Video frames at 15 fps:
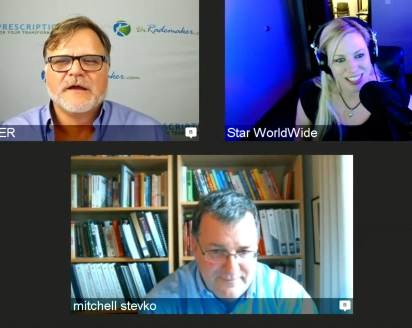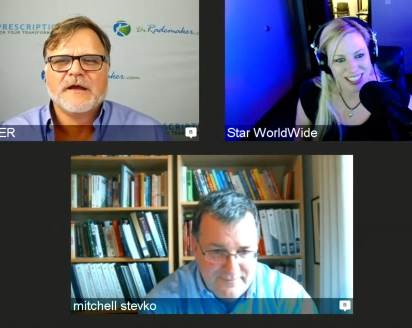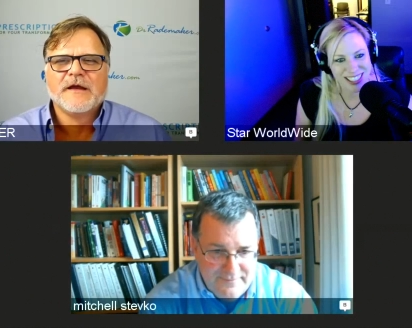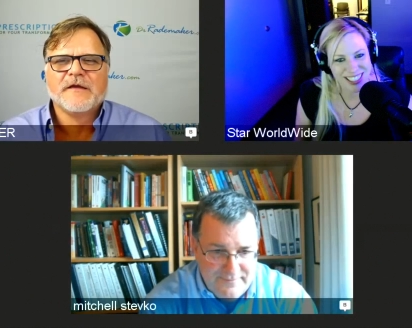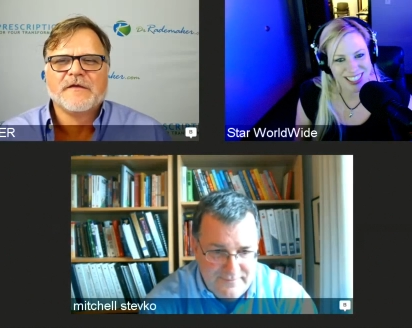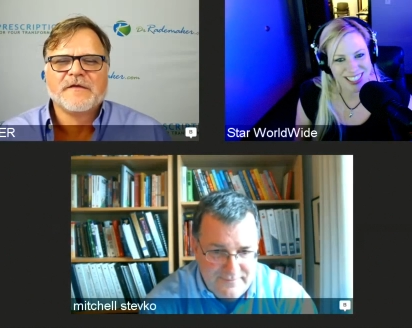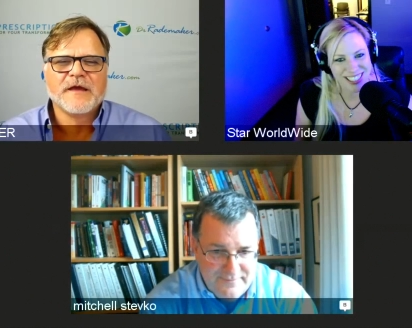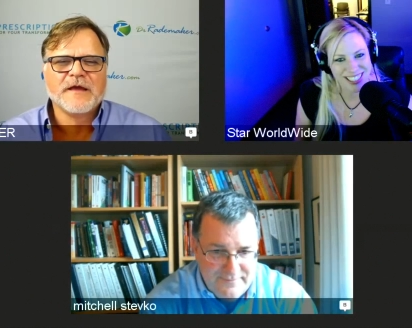Speaker 1: And
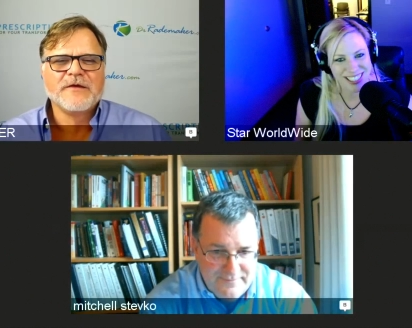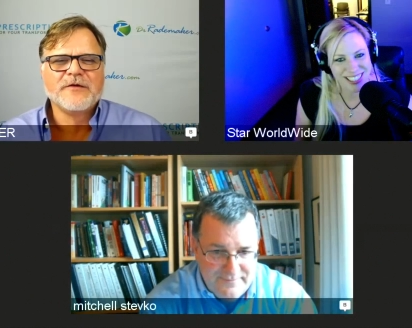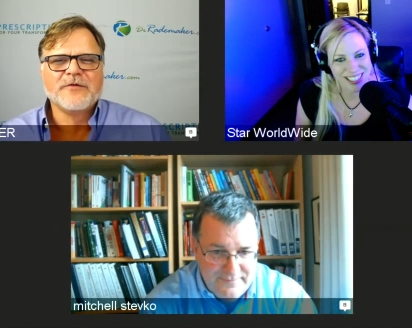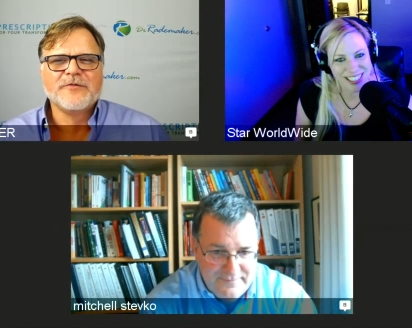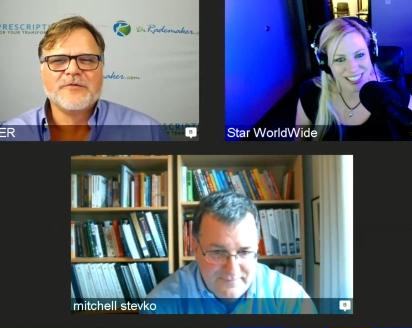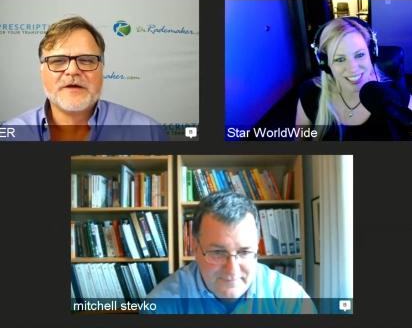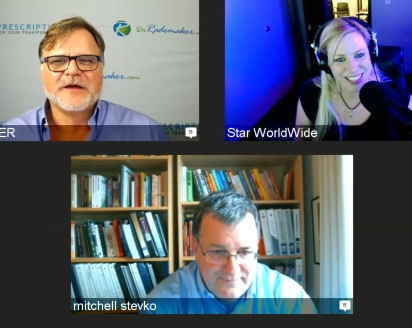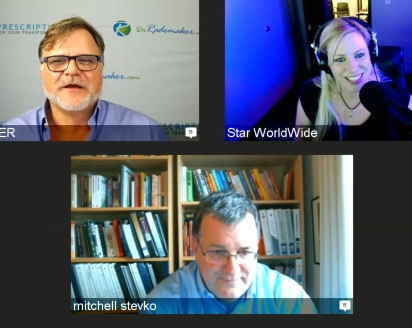I thank
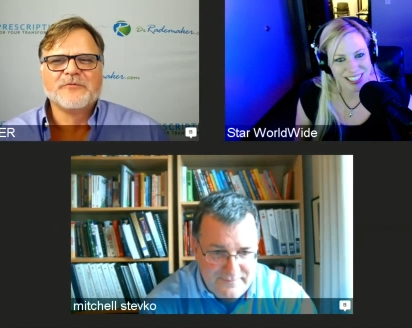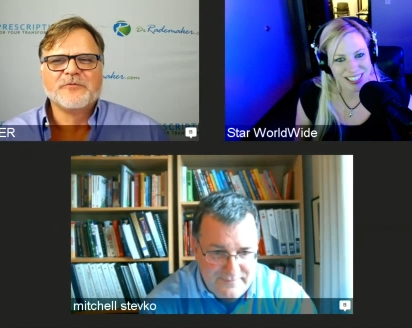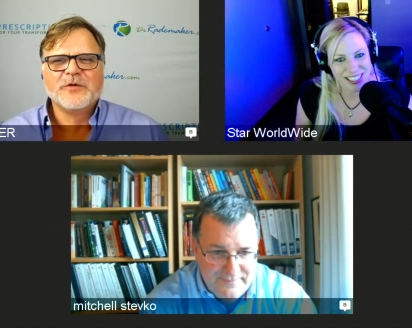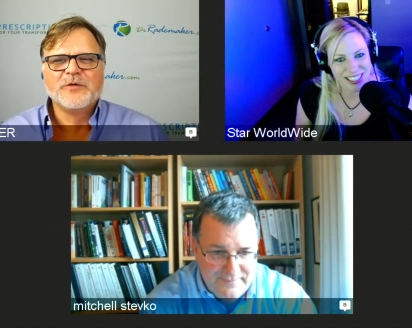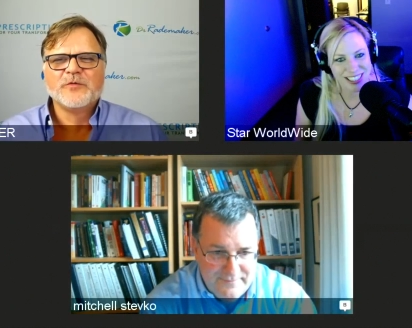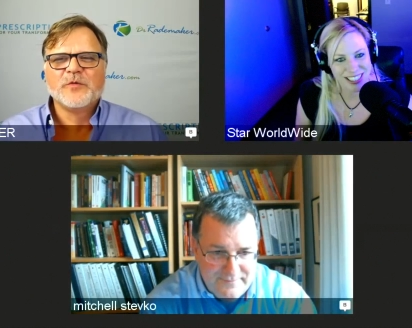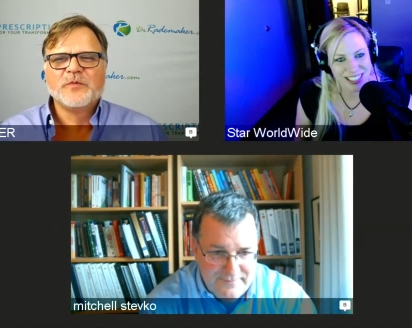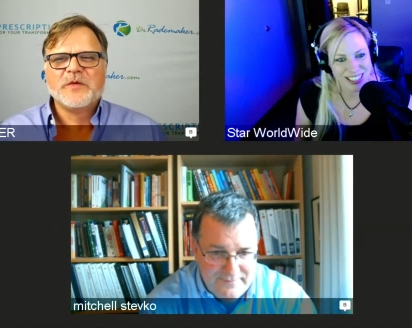you, and
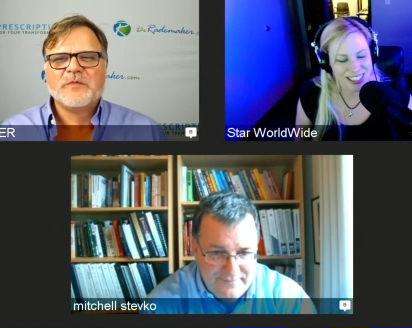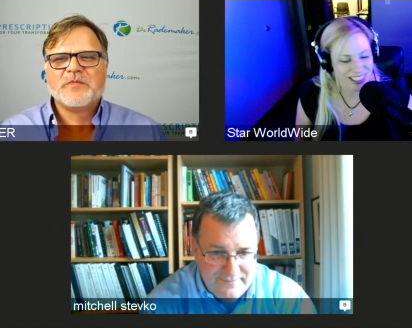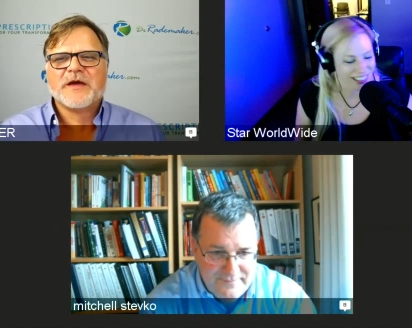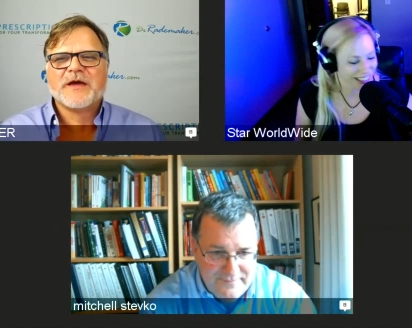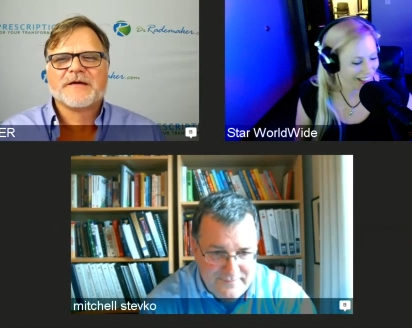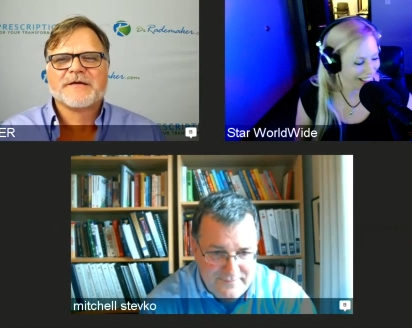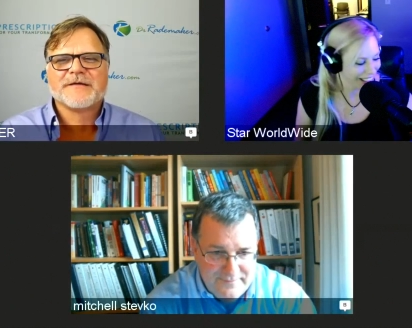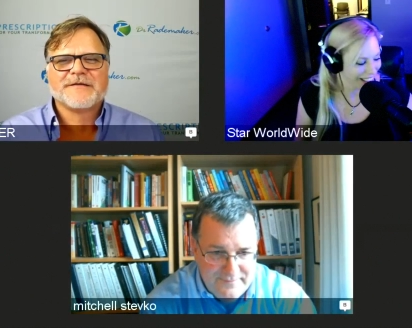we will be
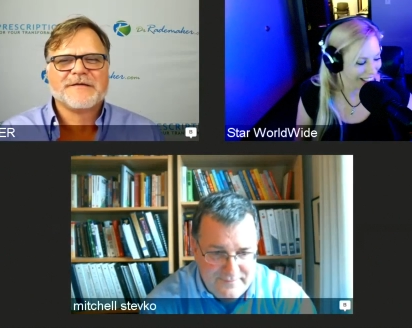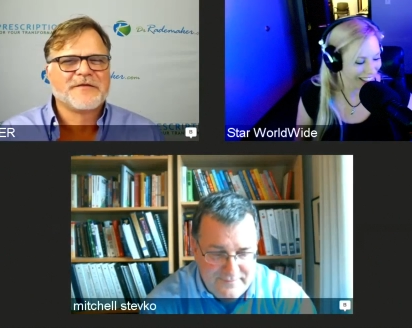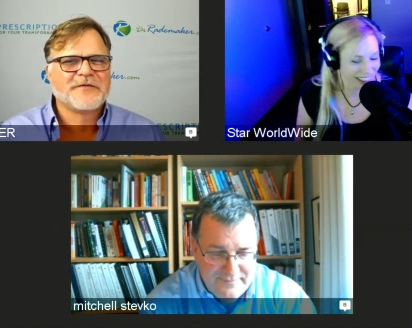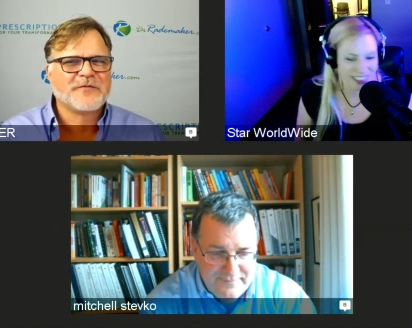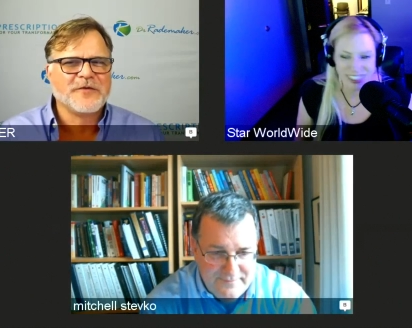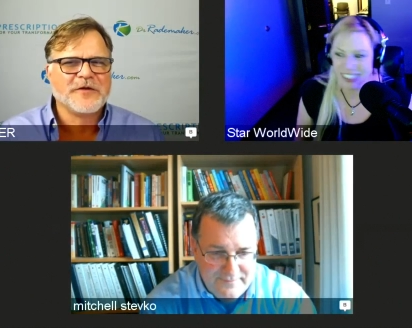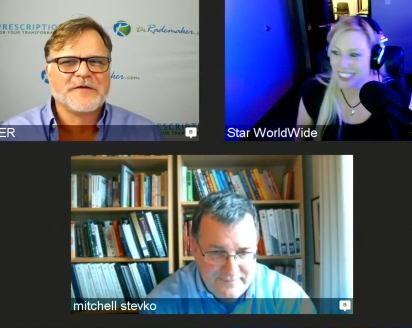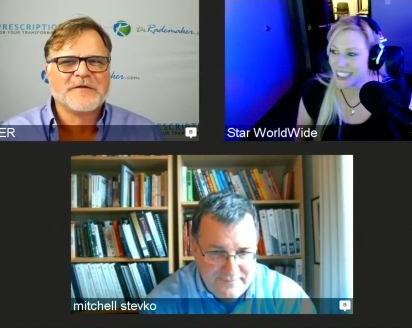back
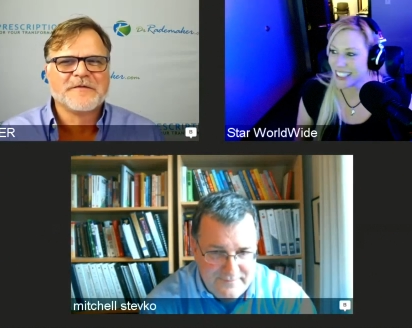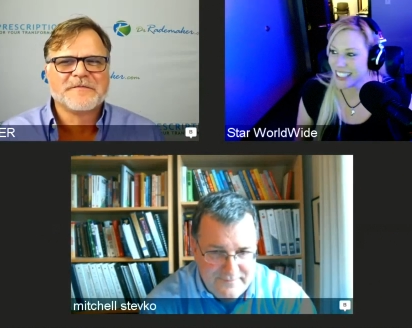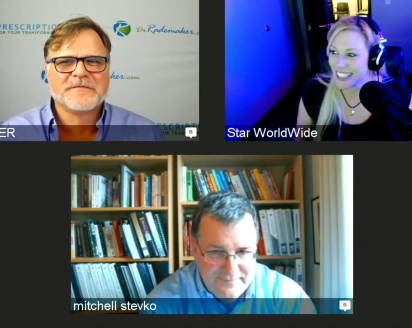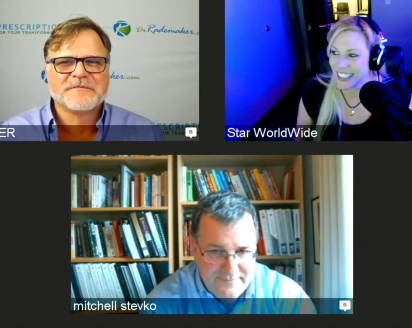next week.